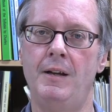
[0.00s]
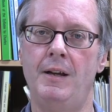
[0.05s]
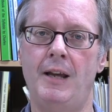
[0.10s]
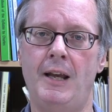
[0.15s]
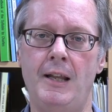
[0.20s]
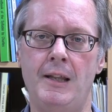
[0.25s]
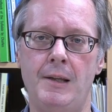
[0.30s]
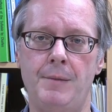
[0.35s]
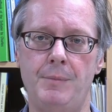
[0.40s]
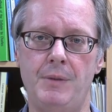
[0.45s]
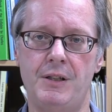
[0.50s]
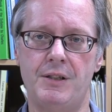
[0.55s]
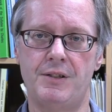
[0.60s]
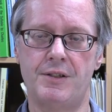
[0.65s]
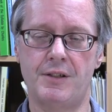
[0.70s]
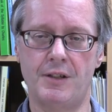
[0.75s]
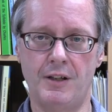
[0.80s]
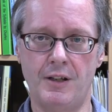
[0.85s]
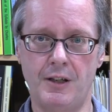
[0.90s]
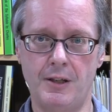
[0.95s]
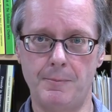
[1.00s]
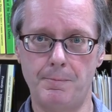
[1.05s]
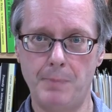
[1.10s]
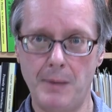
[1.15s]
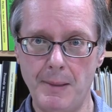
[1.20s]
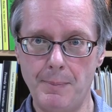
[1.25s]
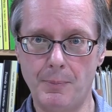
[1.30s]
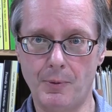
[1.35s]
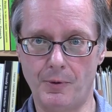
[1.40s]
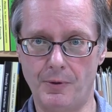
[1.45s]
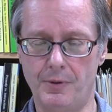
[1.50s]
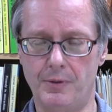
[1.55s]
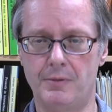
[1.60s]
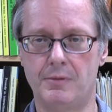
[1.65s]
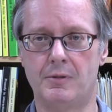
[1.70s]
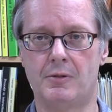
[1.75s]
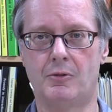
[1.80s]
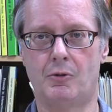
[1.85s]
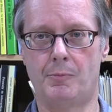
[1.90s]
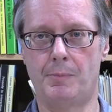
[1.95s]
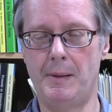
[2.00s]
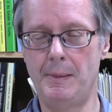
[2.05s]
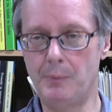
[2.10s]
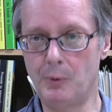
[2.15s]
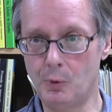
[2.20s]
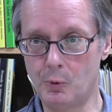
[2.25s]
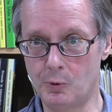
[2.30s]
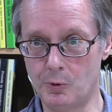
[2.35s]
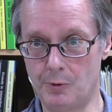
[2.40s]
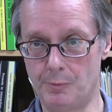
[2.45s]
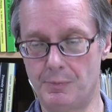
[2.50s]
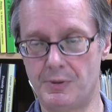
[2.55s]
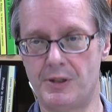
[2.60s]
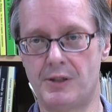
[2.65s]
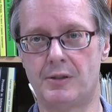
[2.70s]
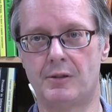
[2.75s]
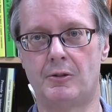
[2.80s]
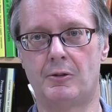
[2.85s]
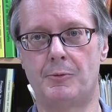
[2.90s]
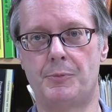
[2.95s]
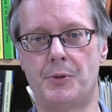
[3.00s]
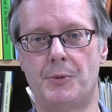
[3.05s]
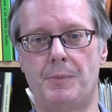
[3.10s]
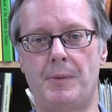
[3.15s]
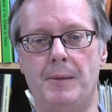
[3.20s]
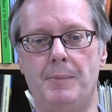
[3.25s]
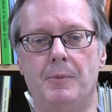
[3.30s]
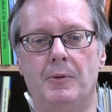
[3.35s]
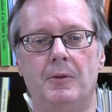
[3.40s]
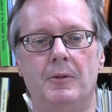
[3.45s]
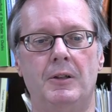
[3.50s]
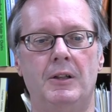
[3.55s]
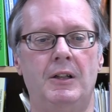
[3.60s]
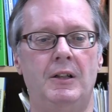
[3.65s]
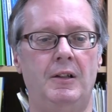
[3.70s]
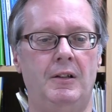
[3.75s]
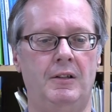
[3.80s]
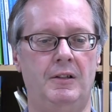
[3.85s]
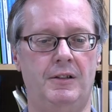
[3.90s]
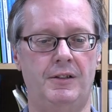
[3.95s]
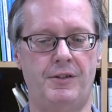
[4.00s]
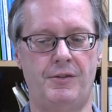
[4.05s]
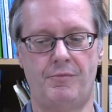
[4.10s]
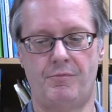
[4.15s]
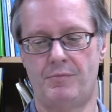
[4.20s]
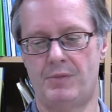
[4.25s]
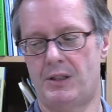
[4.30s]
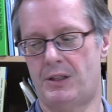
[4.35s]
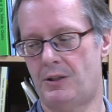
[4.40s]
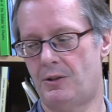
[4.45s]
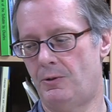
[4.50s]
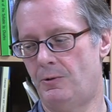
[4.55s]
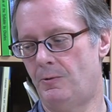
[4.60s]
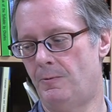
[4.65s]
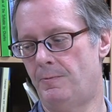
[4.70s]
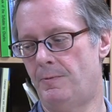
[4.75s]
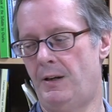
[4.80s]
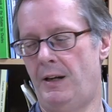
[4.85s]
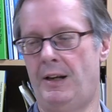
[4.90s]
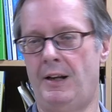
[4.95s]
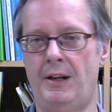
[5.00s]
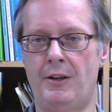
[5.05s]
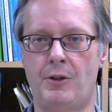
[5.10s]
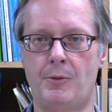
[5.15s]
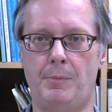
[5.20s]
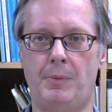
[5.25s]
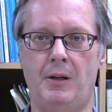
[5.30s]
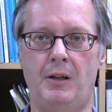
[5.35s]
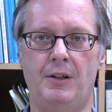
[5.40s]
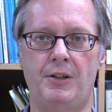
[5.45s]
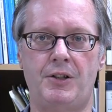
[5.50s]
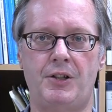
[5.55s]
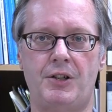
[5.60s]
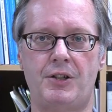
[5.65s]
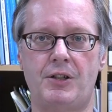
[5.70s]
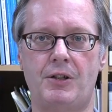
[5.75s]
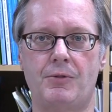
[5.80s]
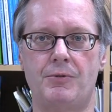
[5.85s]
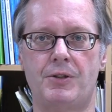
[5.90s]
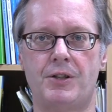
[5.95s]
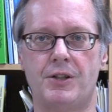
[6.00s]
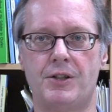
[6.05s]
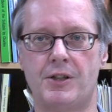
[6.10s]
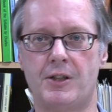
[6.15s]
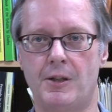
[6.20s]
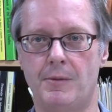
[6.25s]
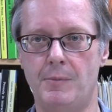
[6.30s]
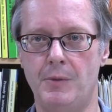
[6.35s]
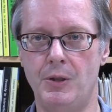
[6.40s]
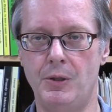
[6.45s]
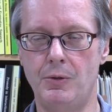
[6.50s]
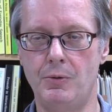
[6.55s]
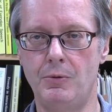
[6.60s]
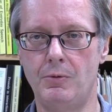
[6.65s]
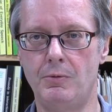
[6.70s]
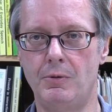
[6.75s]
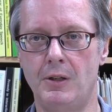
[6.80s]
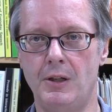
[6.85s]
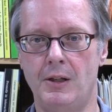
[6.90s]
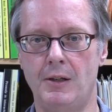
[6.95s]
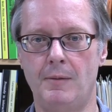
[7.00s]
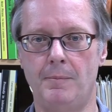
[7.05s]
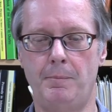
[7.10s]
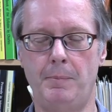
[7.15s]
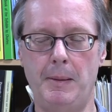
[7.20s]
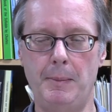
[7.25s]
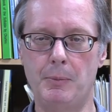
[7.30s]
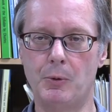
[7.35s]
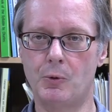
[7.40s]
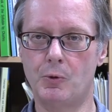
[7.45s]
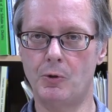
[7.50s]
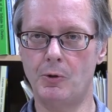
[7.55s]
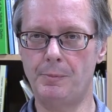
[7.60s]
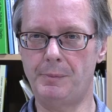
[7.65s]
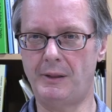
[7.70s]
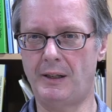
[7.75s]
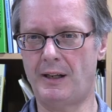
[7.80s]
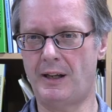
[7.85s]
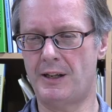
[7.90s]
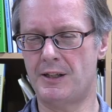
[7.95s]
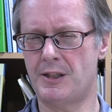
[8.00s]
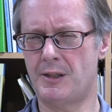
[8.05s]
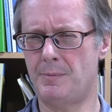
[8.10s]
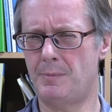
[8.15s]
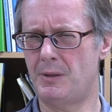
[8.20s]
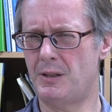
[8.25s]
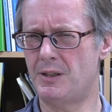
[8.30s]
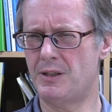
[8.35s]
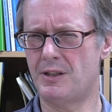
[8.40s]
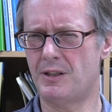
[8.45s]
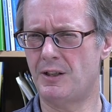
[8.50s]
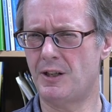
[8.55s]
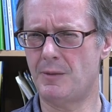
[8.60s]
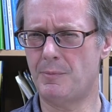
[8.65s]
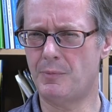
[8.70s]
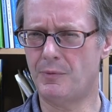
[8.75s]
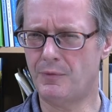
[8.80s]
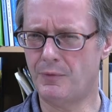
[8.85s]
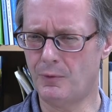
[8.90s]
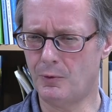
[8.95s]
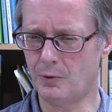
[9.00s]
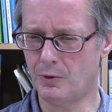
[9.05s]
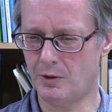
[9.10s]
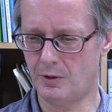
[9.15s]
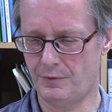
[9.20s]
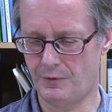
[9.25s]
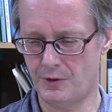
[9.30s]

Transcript: And that means studying people or people groups of people. So an anthropologist goes to some new people group that hasn't been studied before.